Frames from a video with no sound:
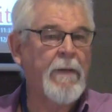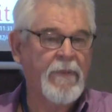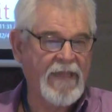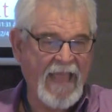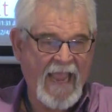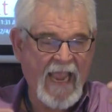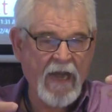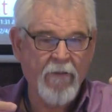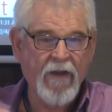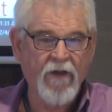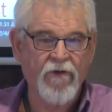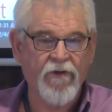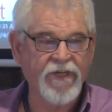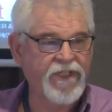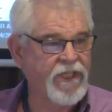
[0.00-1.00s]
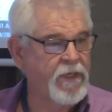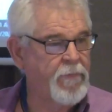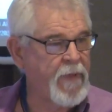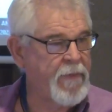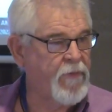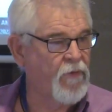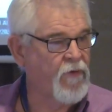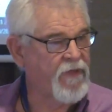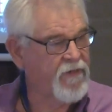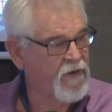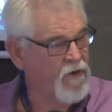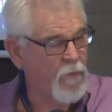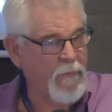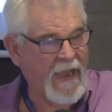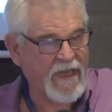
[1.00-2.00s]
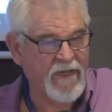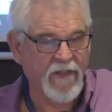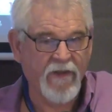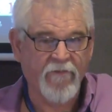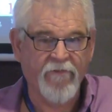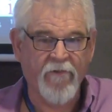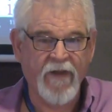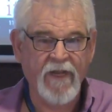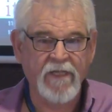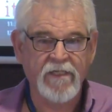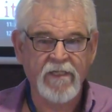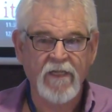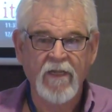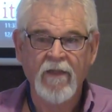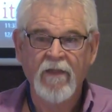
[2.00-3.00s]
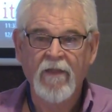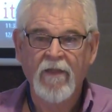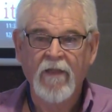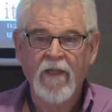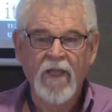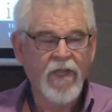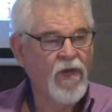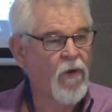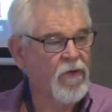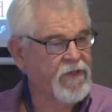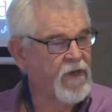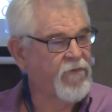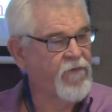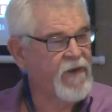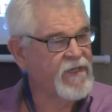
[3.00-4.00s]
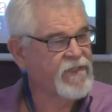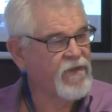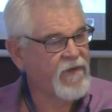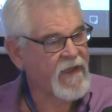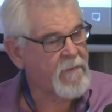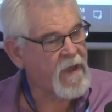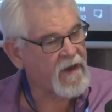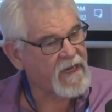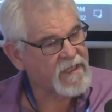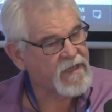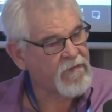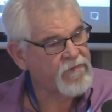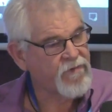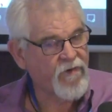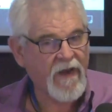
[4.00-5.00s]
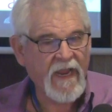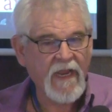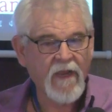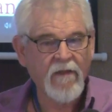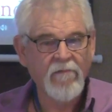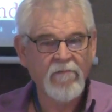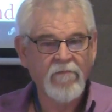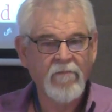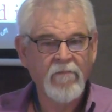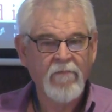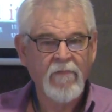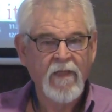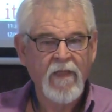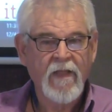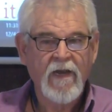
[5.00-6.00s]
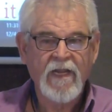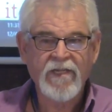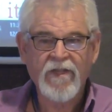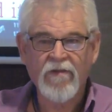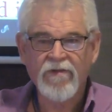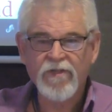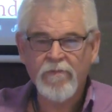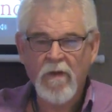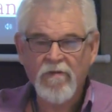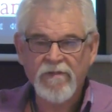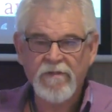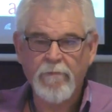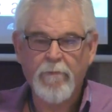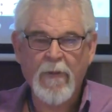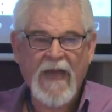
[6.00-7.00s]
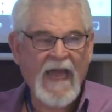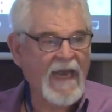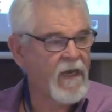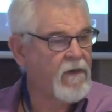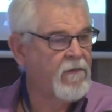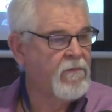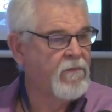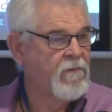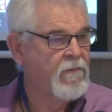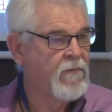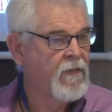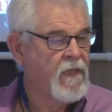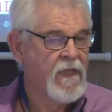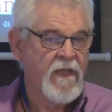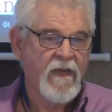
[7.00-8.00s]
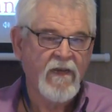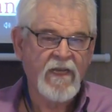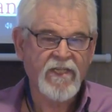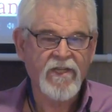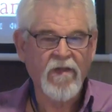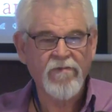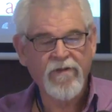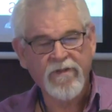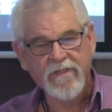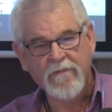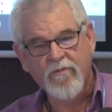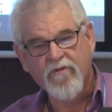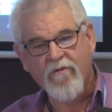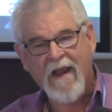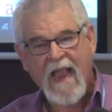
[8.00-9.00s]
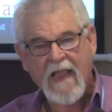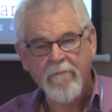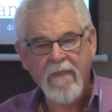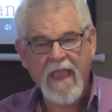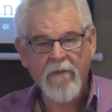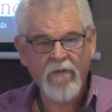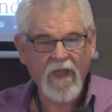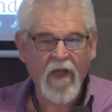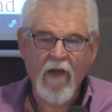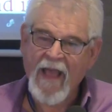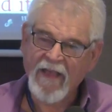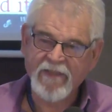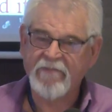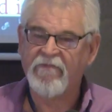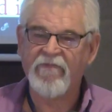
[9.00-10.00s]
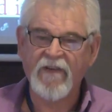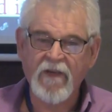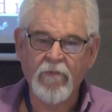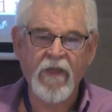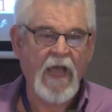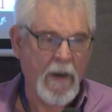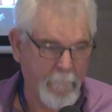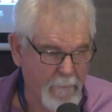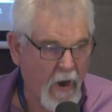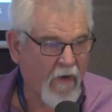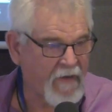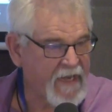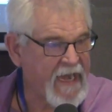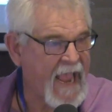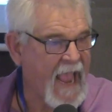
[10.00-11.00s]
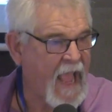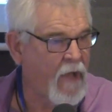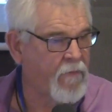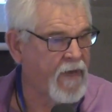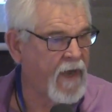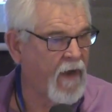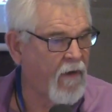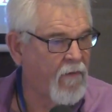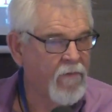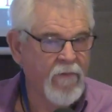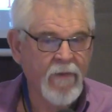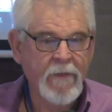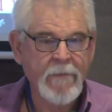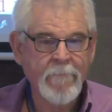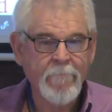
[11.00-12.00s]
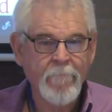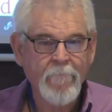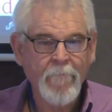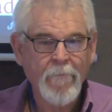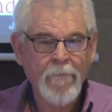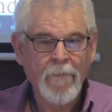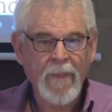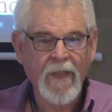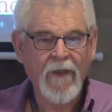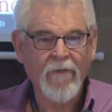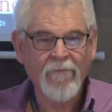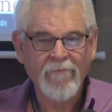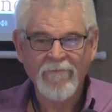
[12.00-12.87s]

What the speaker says: and they hang around Christian people rather than go back to their friends. You know what their friends do? Come on, let's go drink. Let's go smoke some pot. Let's go do some crack, man. We're going to have some fun. We got to party down here. You know?